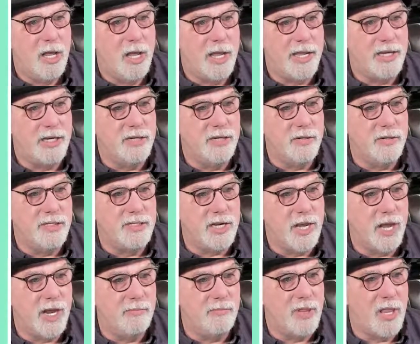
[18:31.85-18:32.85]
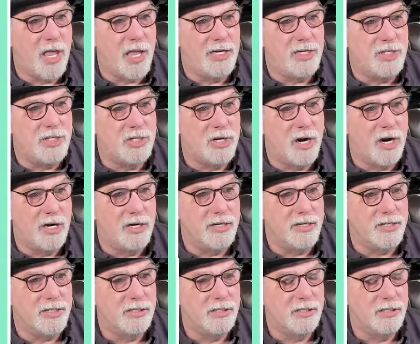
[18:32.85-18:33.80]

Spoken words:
I can do a Timeline Chart.